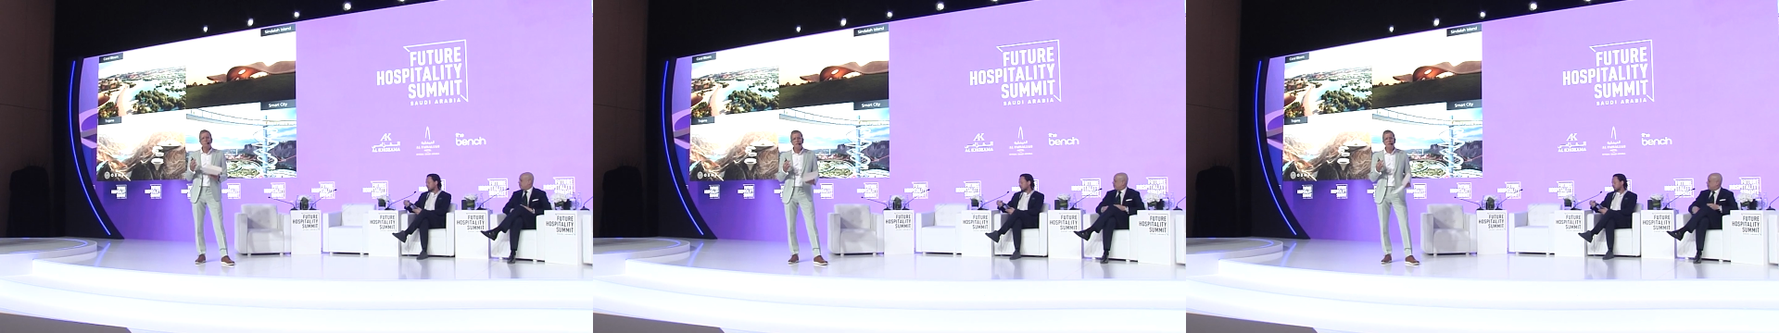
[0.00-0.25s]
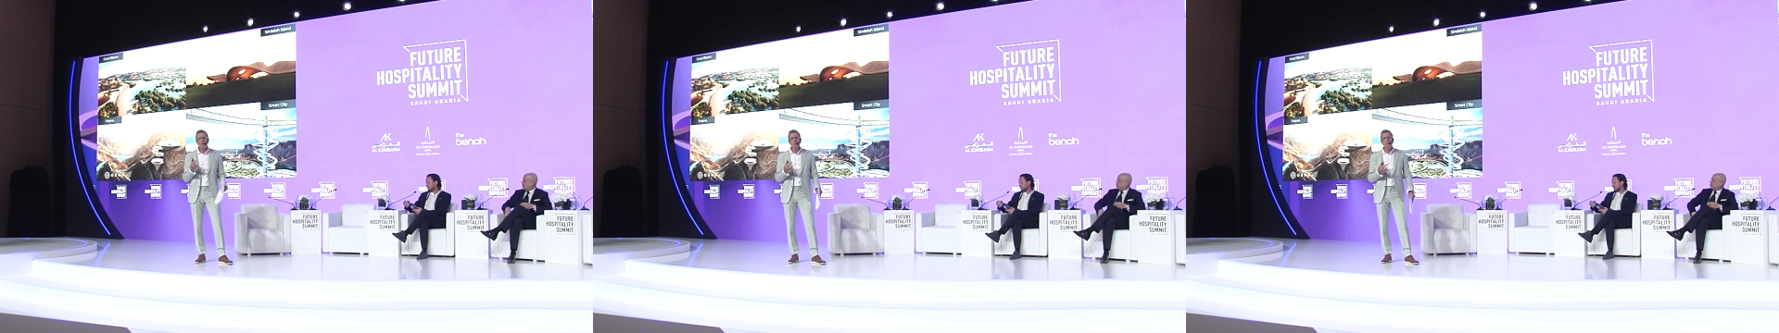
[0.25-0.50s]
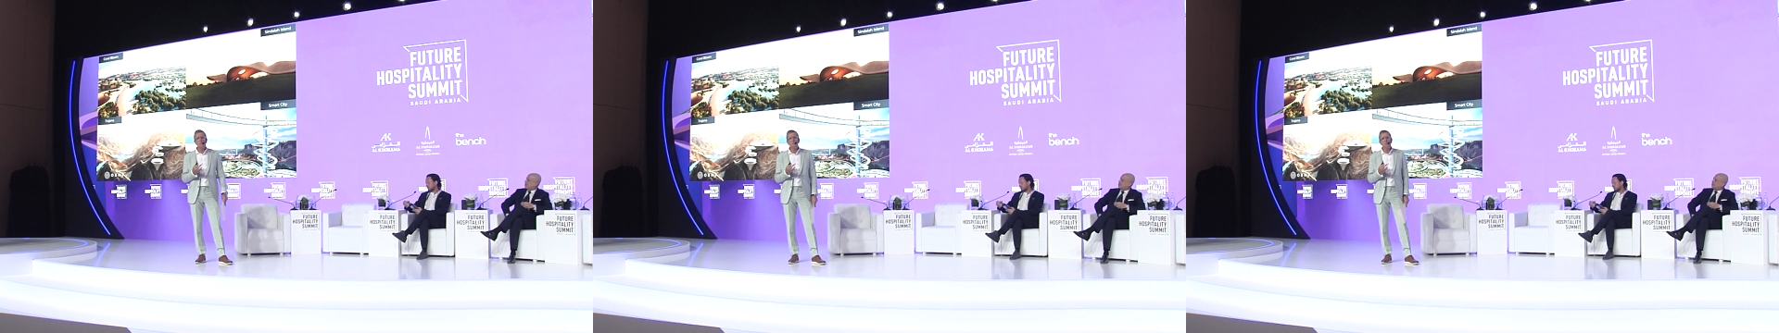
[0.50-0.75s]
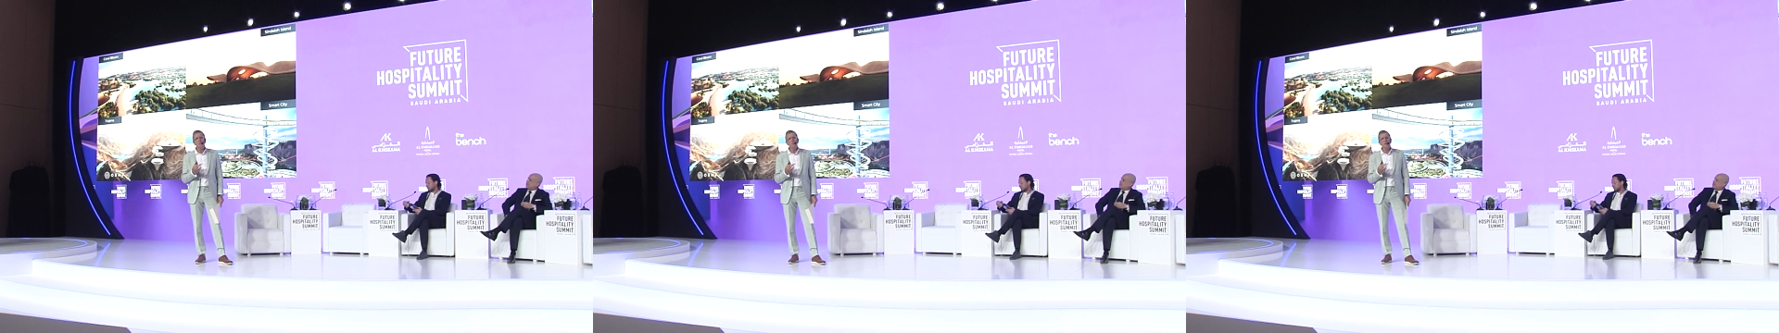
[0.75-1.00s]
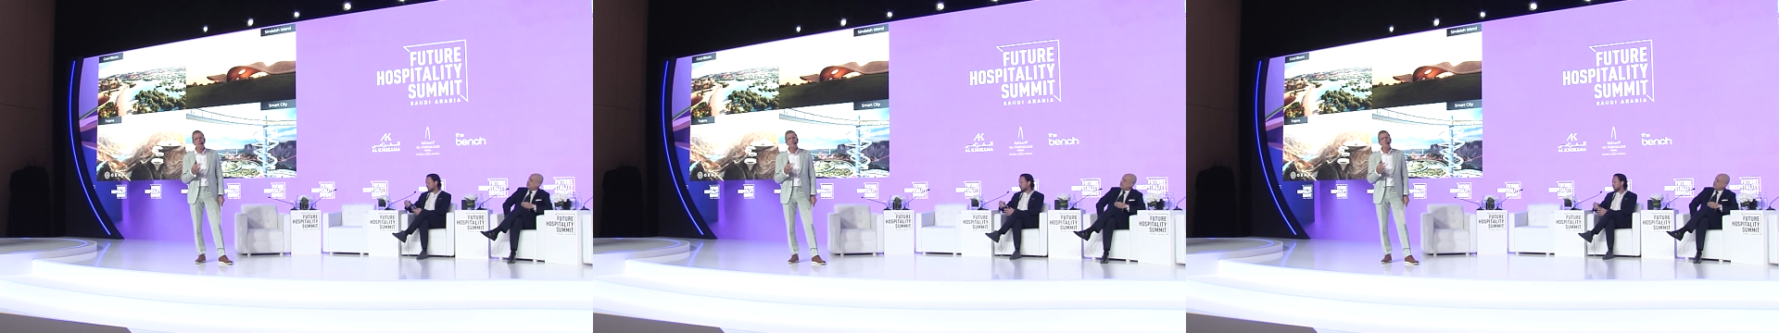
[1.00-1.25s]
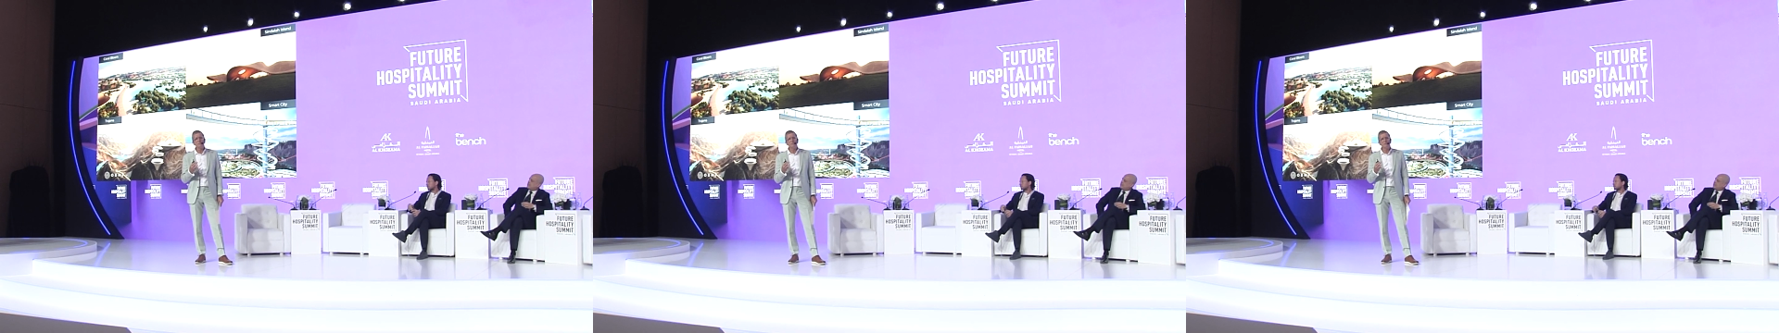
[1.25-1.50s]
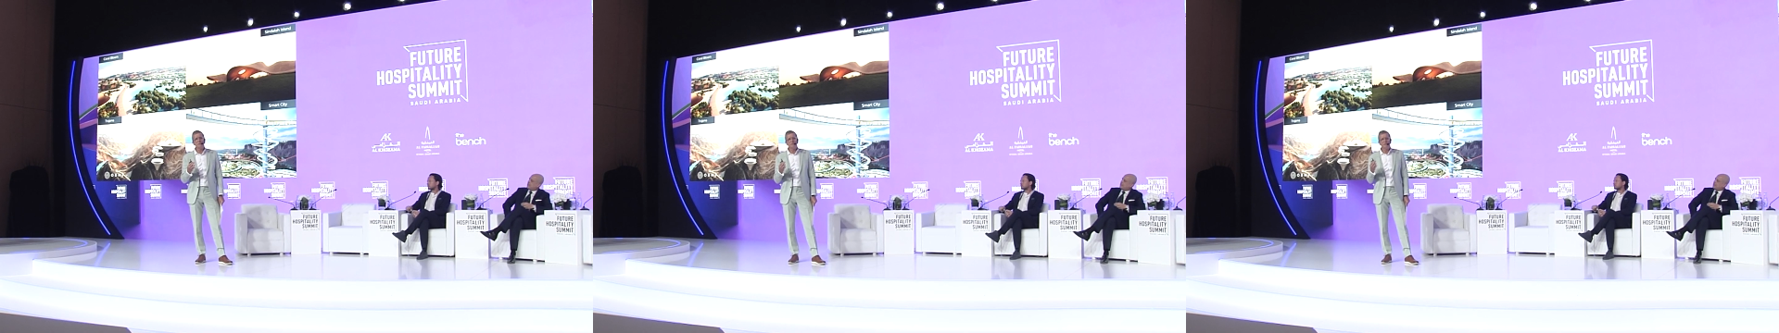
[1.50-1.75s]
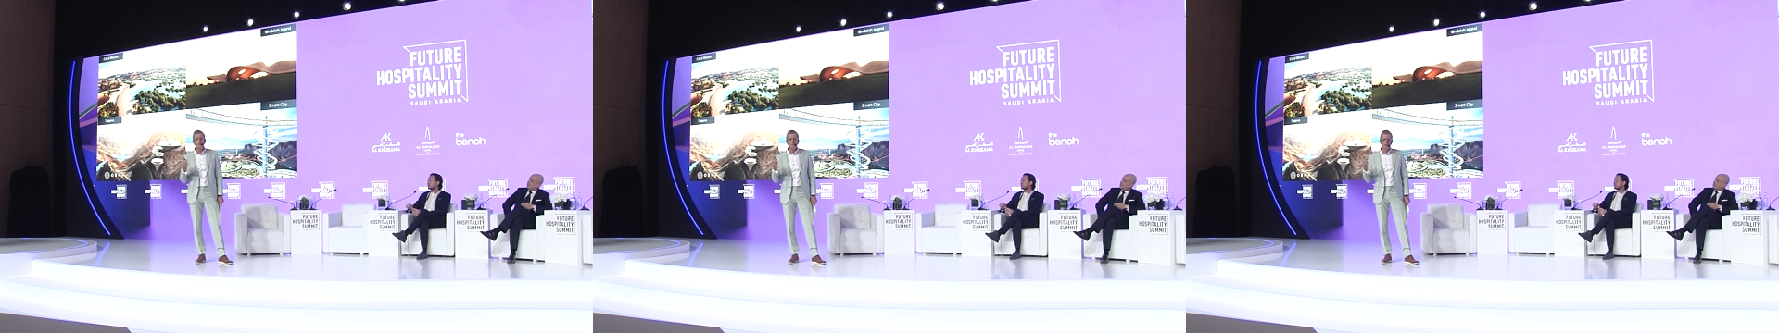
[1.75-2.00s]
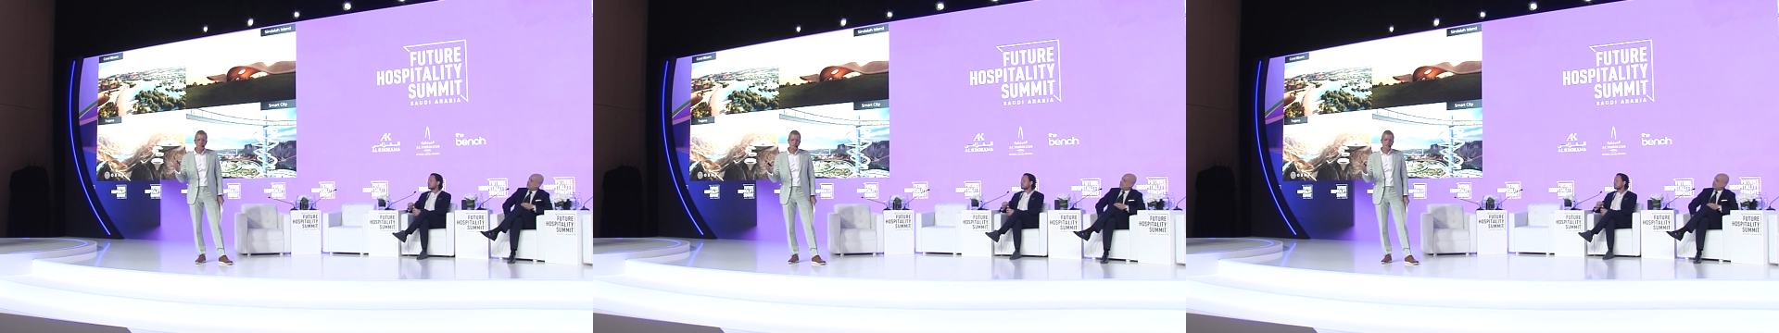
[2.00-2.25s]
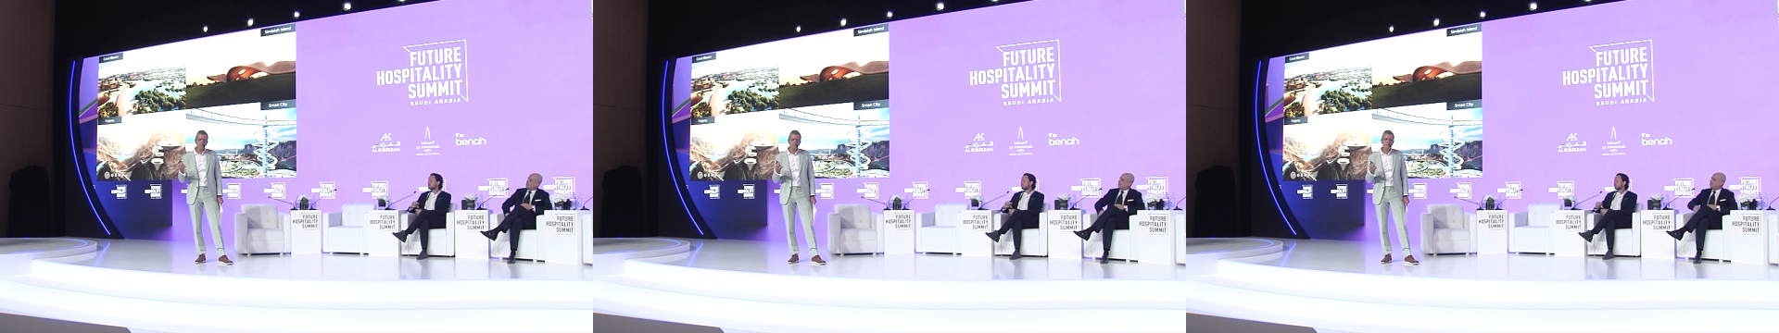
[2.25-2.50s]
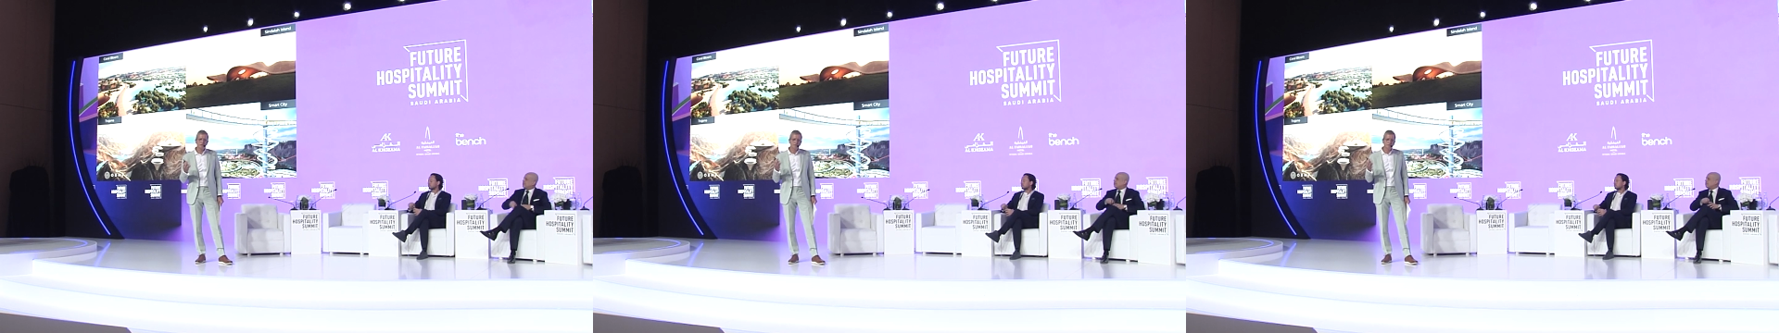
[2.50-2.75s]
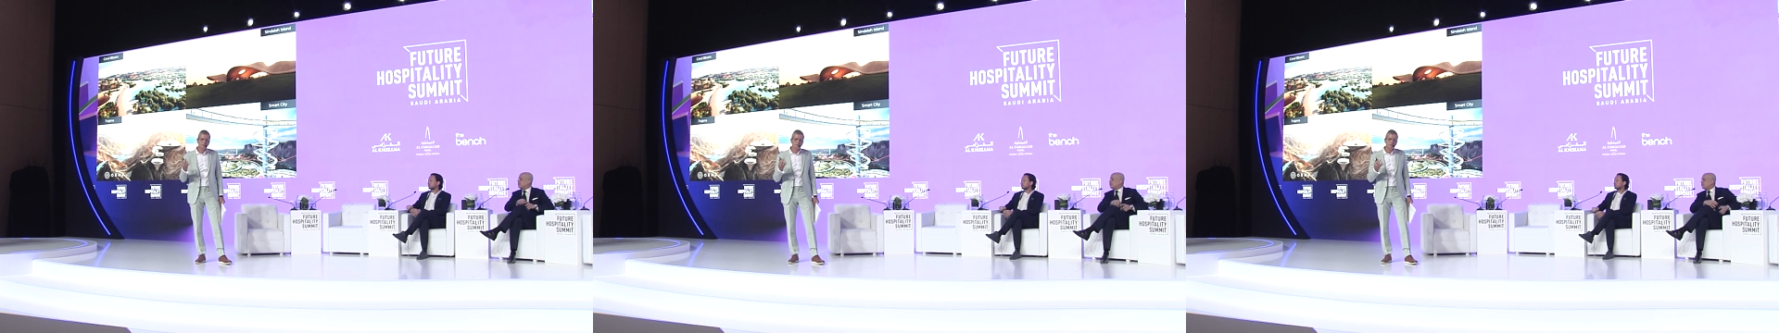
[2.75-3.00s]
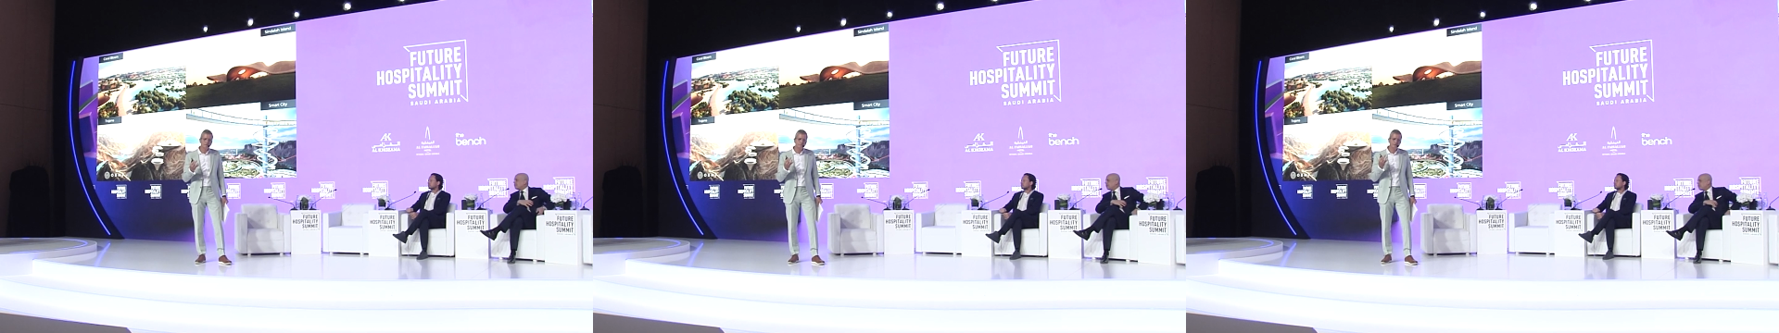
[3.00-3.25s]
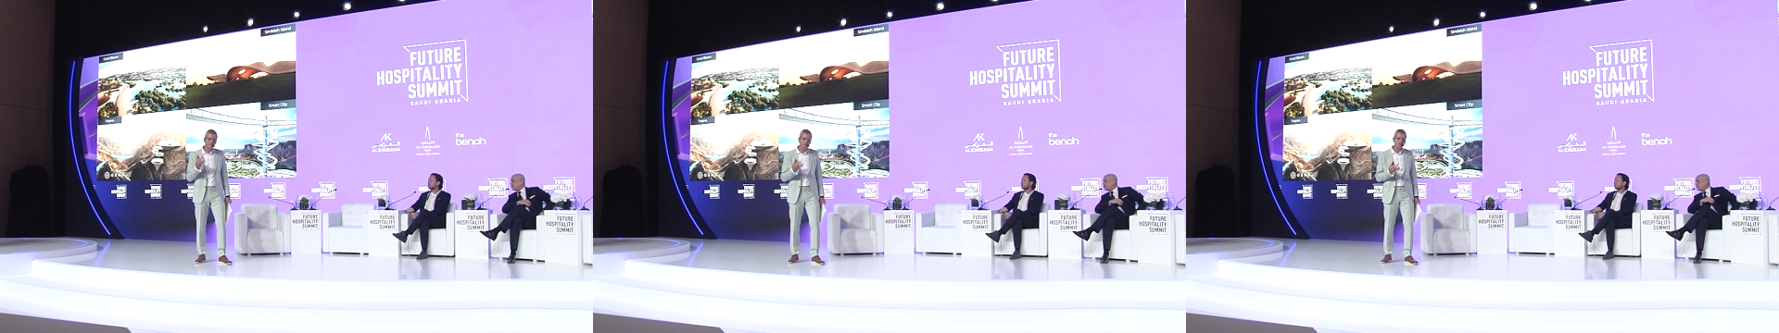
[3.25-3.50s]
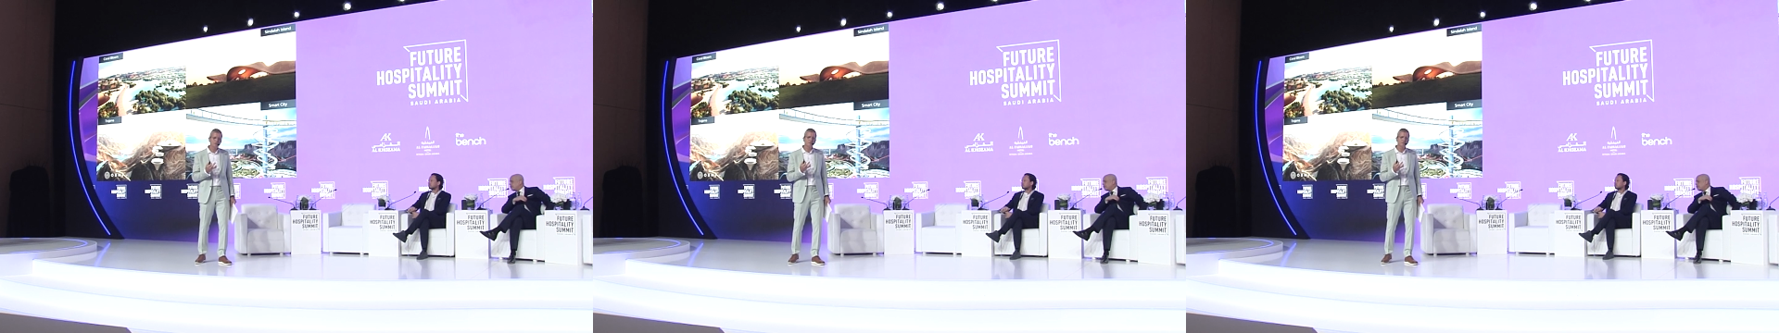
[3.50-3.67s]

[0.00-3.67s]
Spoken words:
No face is visible, so there are no lips to read.